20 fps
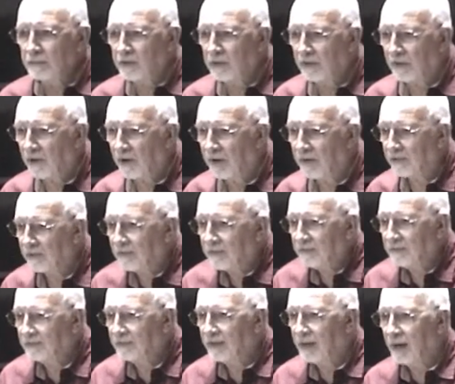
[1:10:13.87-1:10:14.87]
You know,
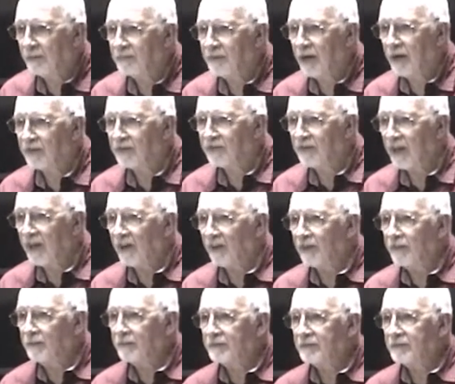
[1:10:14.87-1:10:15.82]
I'm not a sailor,